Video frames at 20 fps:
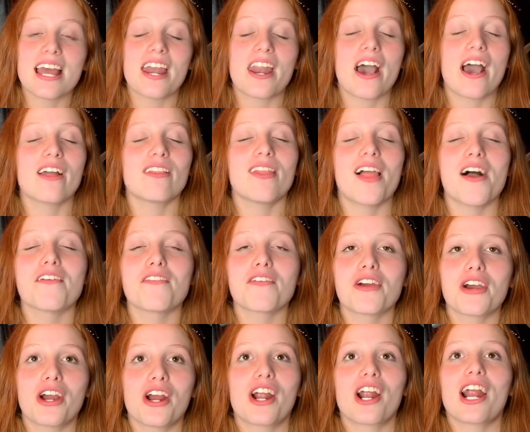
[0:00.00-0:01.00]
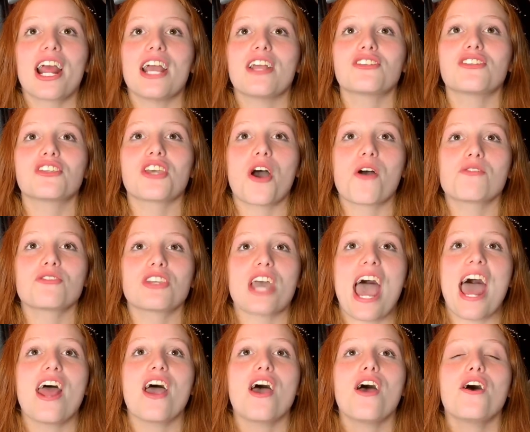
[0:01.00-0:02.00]
and I love her and Joan
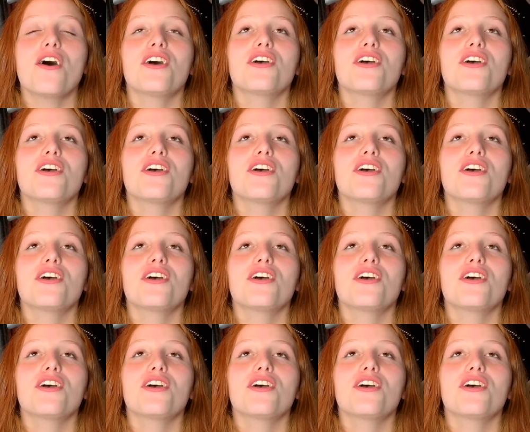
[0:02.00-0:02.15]
Jett